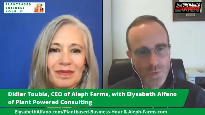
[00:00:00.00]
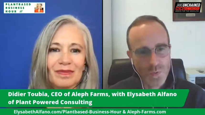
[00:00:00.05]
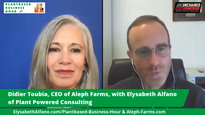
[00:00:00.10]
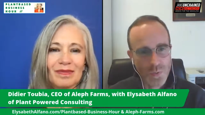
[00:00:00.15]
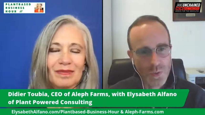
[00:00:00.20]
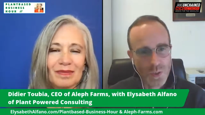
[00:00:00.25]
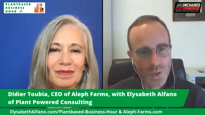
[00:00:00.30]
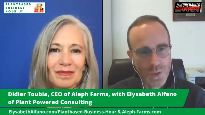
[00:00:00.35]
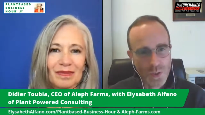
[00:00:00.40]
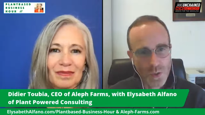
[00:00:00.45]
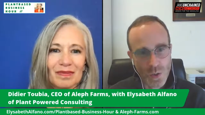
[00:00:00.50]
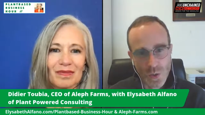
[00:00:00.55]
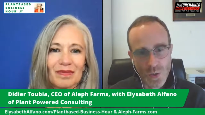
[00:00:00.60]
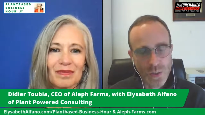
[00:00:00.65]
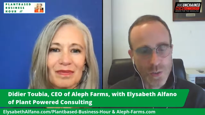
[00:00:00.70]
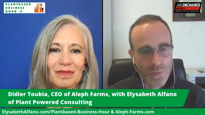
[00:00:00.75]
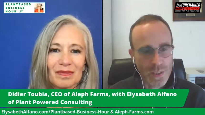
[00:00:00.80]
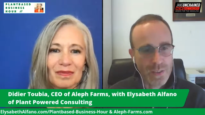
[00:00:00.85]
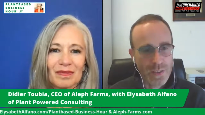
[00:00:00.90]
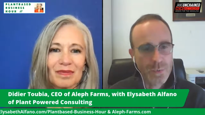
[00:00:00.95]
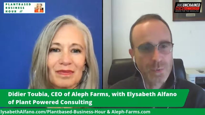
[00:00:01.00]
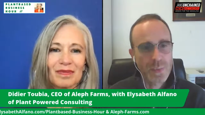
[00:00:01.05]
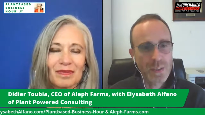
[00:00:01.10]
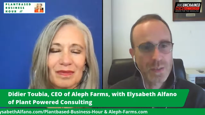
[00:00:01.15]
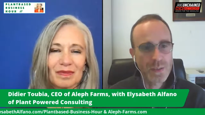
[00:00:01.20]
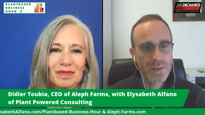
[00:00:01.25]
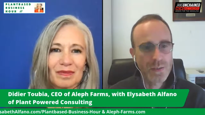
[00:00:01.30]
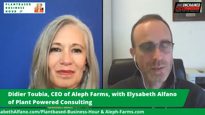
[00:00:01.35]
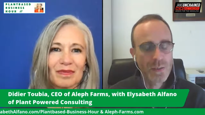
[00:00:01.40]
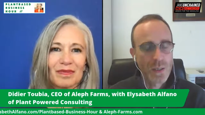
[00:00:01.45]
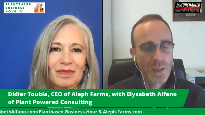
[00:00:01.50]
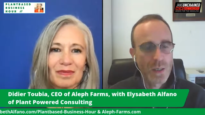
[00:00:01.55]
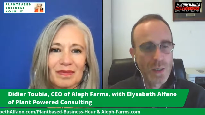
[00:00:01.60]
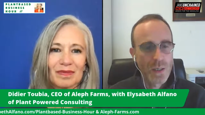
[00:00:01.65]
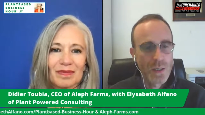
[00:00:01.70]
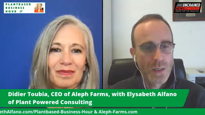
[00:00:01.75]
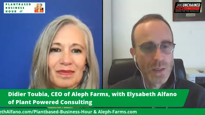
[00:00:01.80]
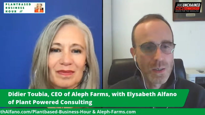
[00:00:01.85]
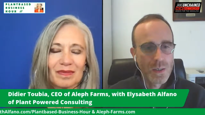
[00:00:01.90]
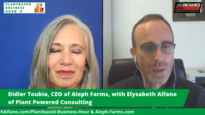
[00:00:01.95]
Speaker 1: of uh, cultivated meat and
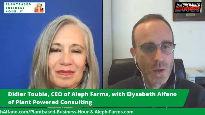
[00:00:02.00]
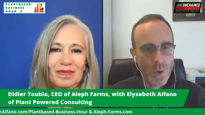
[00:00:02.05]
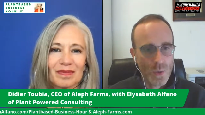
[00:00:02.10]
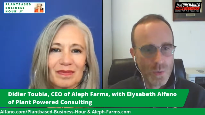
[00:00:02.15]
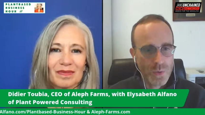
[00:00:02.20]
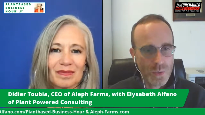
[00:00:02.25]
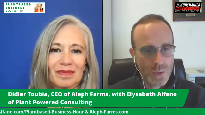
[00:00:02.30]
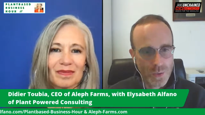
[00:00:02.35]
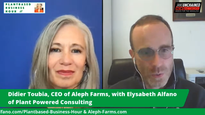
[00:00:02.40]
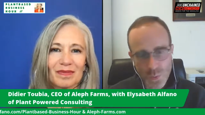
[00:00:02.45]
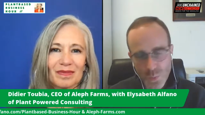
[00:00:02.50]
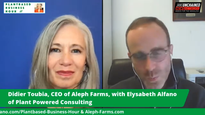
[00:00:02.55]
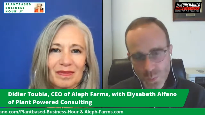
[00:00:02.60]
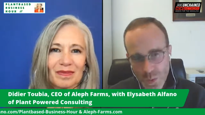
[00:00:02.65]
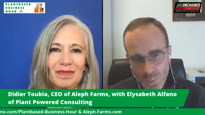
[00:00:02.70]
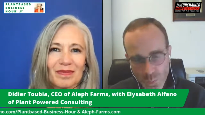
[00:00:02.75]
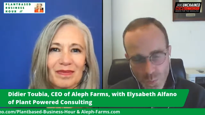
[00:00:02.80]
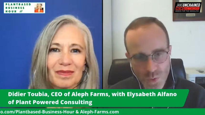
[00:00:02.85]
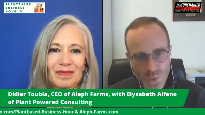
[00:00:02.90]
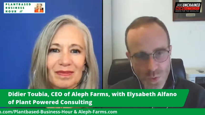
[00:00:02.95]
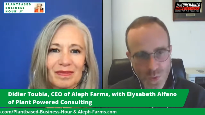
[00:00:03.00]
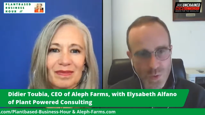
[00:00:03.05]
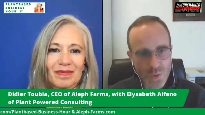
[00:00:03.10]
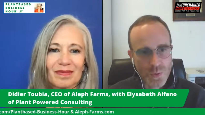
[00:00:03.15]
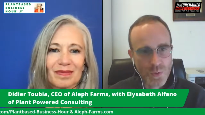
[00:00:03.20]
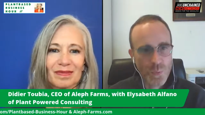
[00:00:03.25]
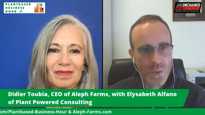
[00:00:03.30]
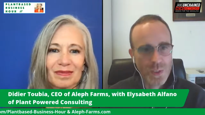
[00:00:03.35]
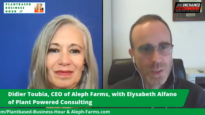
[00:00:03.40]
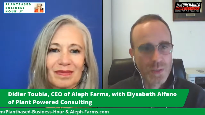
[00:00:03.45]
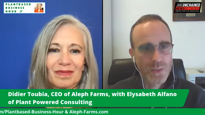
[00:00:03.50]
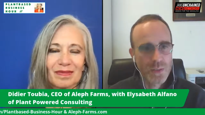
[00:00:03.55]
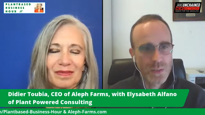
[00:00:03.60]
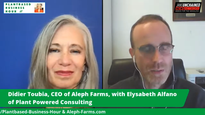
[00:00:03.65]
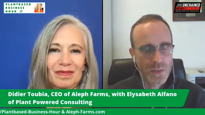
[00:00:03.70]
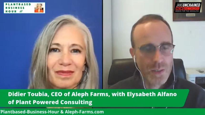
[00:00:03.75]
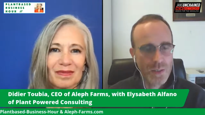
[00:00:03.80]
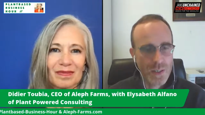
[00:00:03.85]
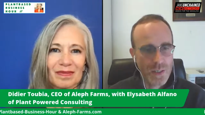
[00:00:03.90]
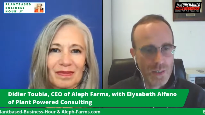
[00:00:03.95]
how this should be positioned within
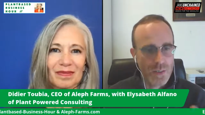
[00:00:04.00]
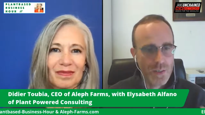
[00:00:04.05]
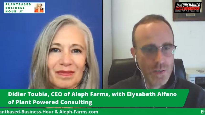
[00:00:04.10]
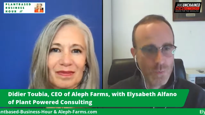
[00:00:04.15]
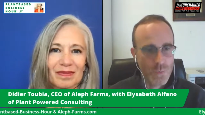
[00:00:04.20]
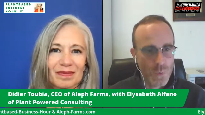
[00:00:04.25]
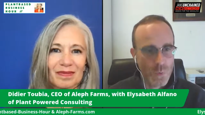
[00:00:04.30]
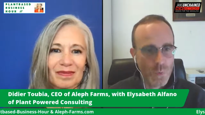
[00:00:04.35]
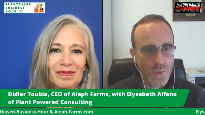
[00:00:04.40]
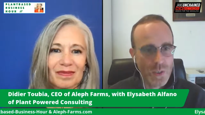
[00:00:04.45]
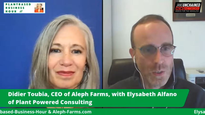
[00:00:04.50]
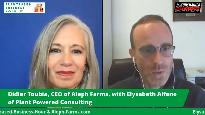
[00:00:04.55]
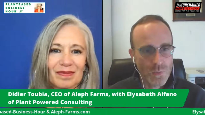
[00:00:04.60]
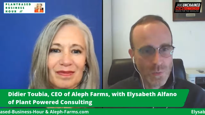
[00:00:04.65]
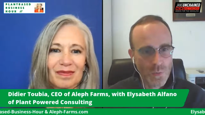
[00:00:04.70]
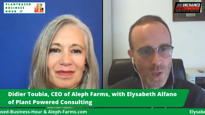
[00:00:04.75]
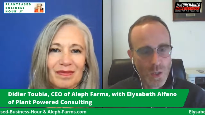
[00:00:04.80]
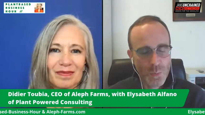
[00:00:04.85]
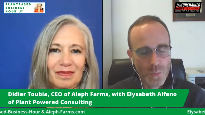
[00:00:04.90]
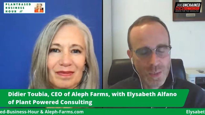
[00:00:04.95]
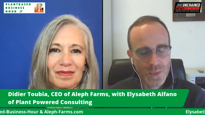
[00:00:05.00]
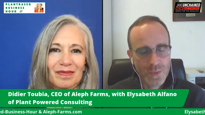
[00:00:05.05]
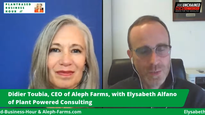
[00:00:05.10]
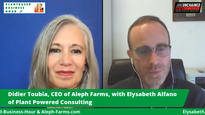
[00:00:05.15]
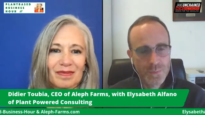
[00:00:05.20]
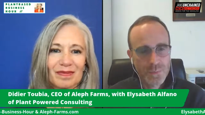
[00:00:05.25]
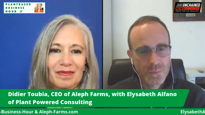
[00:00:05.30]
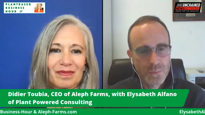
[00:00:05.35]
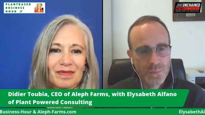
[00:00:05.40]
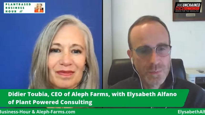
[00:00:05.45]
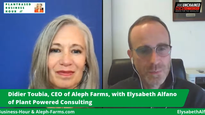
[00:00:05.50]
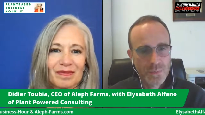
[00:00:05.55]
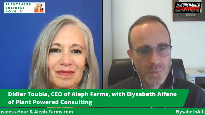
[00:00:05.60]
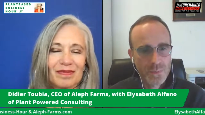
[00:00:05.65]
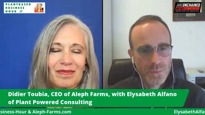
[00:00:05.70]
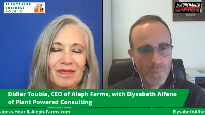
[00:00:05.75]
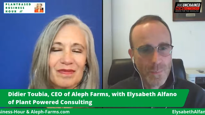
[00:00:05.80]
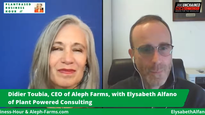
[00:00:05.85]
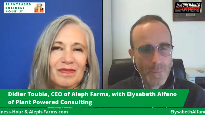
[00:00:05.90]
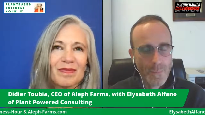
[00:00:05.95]
this uh, evolving environment.
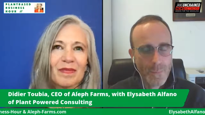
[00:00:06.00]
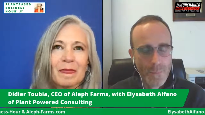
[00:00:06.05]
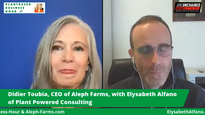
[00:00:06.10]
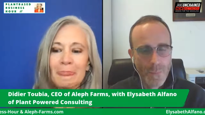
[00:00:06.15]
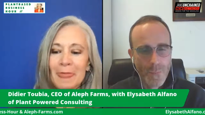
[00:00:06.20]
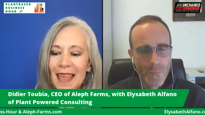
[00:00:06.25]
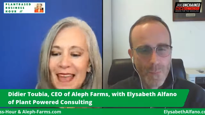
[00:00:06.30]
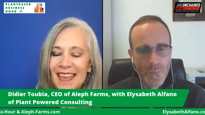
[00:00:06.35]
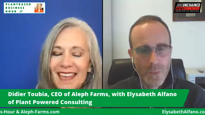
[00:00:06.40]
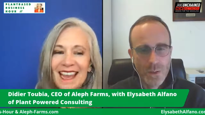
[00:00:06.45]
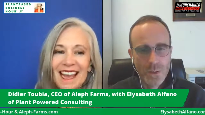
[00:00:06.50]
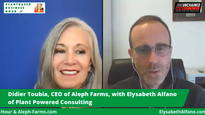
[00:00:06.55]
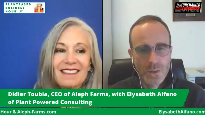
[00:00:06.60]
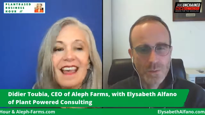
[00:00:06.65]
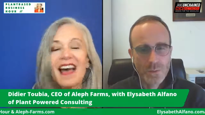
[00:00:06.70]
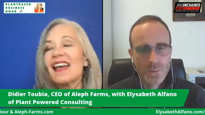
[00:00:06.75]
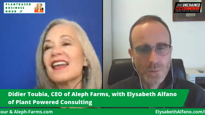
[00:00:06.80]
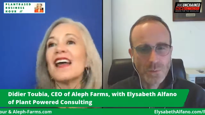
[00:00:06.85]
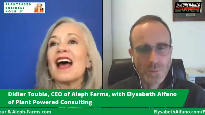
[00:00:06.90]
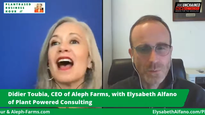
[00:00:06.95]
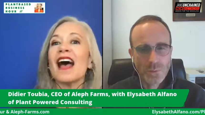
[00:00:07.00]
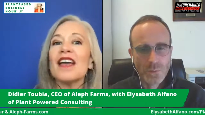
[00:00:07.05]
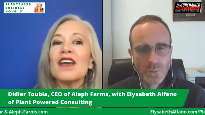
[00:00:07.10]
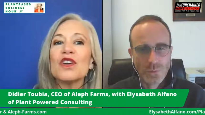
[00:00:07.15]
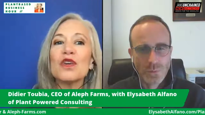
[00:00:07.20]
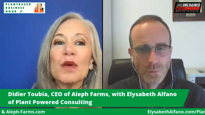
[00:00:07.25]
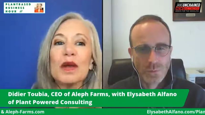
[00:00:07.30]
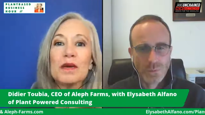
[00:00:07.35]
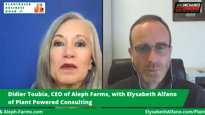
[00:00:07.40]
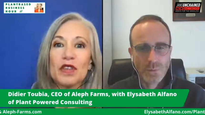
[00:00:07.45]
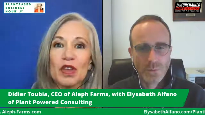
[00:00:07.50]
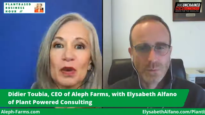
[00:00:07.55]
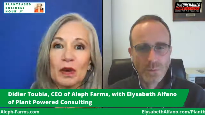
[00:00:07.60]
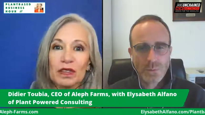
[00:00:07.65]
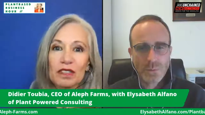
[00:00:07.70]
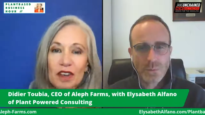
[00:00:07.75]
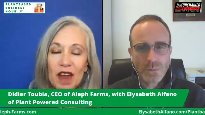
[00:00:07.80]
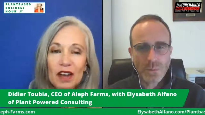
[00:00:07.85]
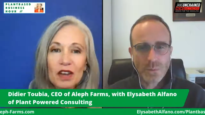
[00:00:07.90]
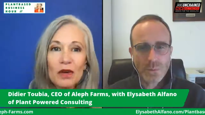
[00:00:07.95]
Speaker 2: Mm-hmm. Yes, I, I agree with you.
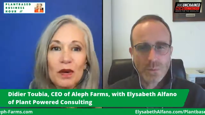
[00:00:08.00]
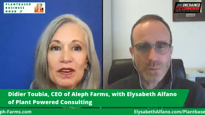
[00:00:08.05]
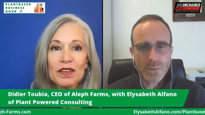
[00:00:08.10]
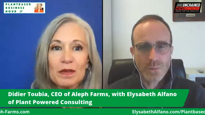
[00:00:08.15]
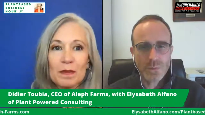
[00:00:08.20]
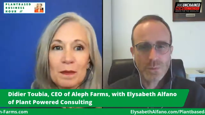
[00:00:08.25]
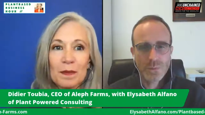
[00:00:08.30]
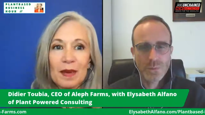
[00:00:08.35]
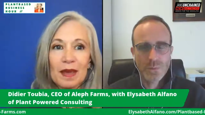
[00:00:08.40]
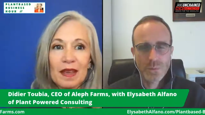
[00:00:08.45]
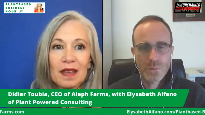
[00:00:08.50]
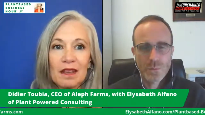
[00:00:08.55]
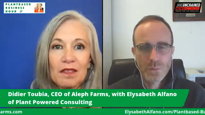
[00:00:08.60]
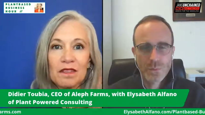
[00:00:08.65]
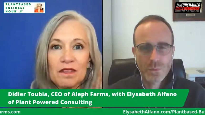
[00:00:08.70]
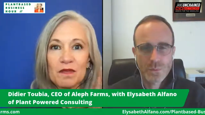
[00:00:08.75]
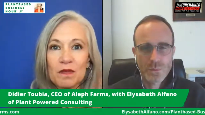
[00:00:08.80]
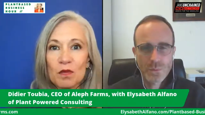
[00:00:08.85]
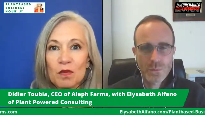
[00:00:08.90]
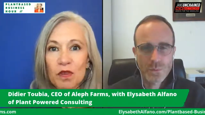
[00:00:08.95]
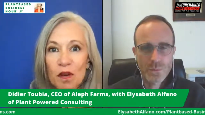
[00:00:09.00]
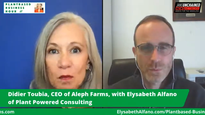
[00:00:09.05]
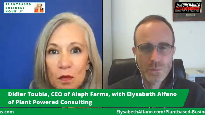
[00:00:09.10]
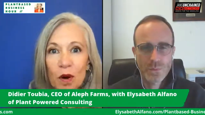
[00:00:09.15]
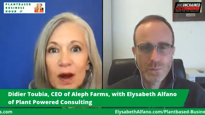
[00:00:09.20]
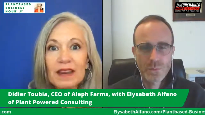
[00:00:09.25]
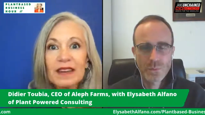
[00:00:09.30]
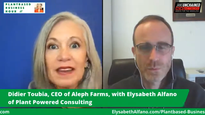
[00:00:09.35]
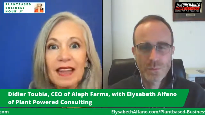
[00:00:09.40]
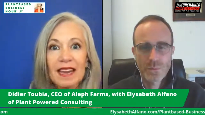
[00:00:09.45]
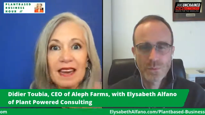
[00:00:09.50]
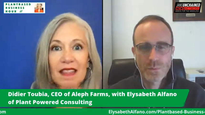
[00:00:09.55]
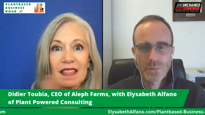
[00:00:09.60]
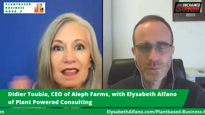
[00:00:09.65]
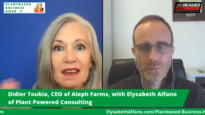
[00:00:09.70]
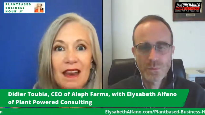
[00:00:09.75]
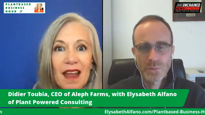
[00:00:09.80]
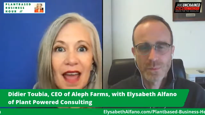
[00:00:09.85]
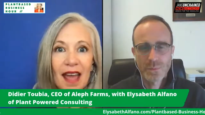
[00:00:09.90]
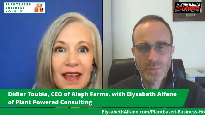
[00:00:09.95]
It's not going to be from one day to
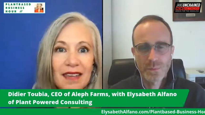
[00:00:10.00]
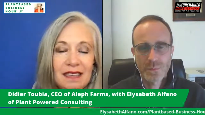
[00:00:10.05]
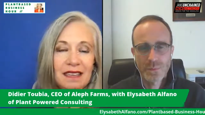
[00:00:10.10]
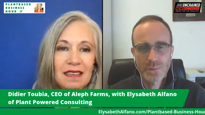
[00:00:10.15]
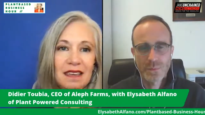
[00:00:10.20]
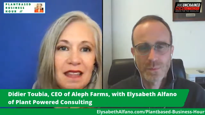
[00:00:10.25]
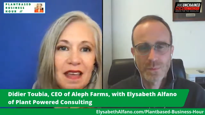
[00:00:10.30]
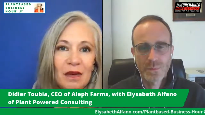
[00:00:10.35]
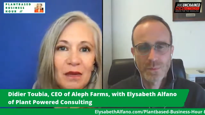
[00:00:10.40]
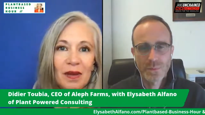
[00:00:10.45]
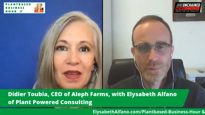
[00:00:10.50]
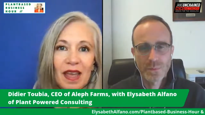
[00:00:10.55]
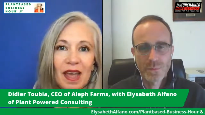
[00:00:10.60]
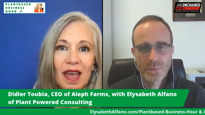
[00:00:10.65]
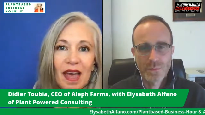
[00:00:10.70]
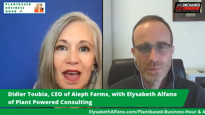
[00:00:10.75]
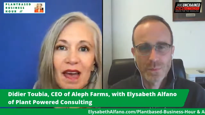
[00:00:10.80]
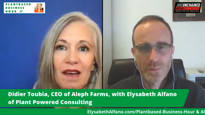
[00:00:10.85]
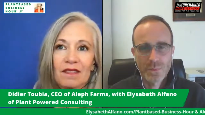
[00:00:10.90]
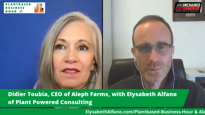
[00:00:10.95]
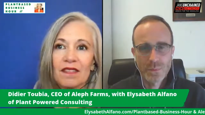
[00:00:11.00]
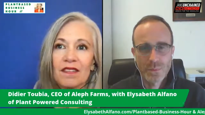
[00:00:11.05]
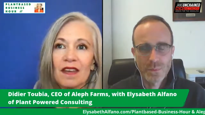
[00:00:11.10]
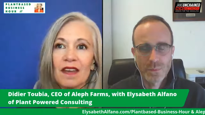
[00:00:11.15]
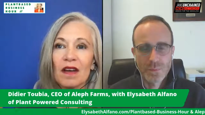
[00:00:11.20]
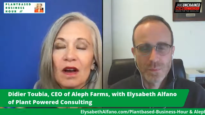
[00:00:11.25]
the next that we have